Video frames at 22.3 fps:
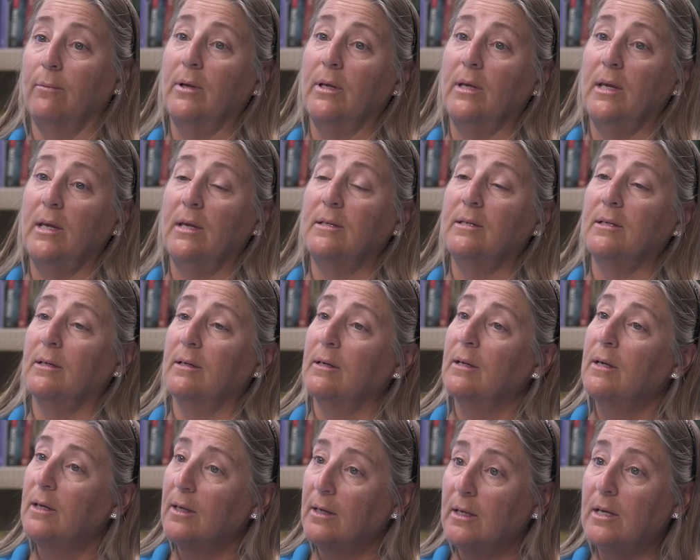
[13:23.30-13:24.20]
We need to
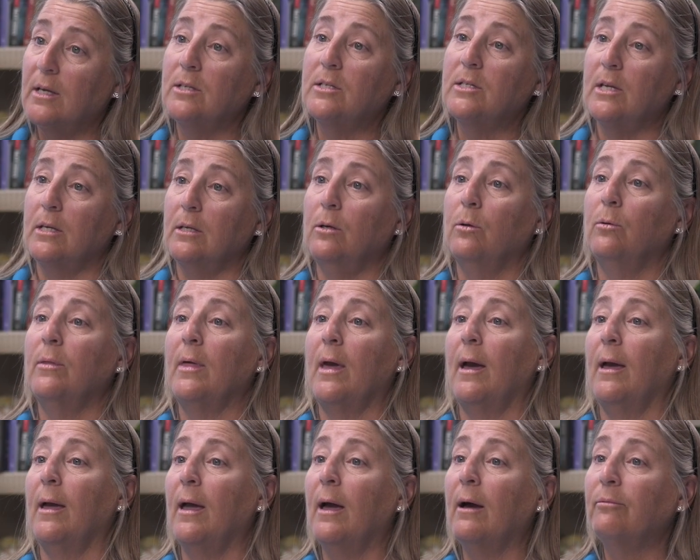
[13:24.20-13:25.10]
continue
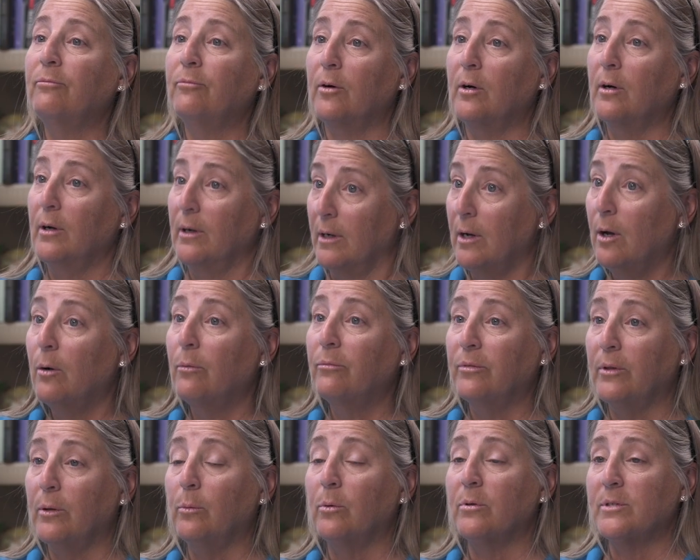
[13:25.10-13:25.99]
that effort, and
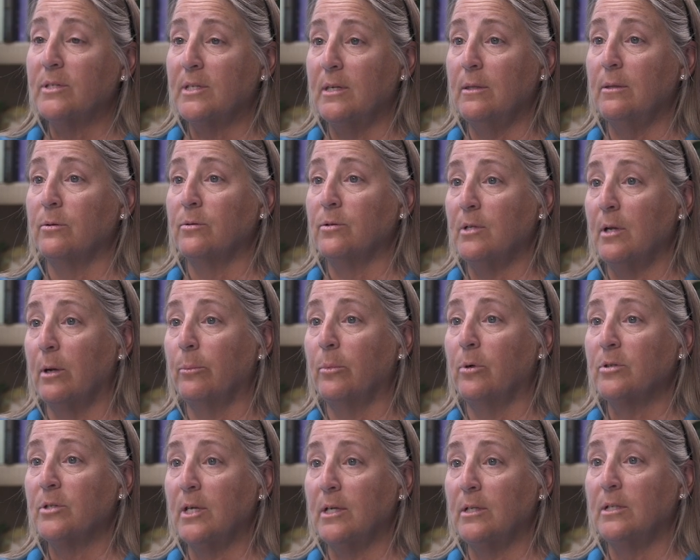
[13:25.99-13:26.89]
hopefully we'll see those
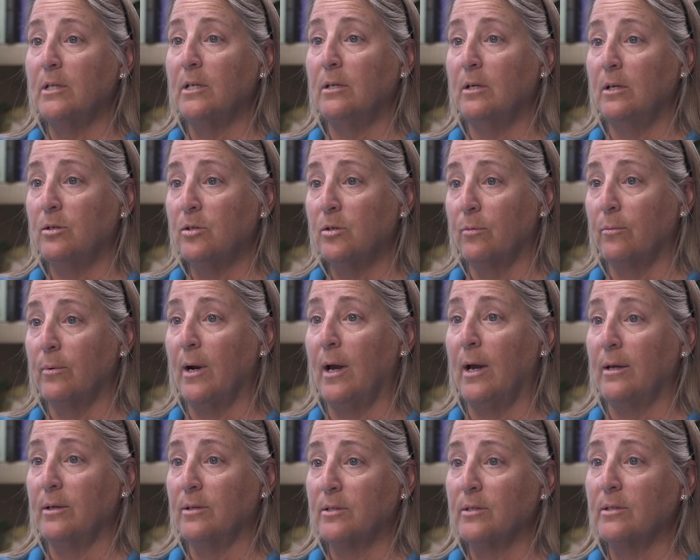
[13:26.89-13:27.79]
numbers continue to
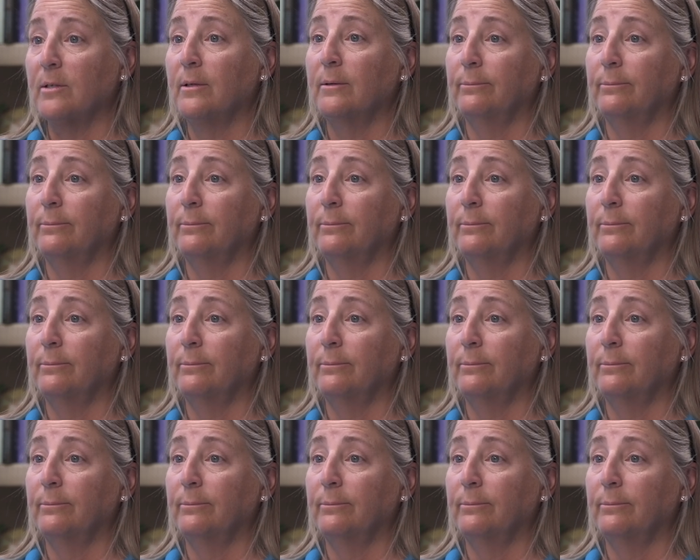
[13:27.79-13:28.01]
rise.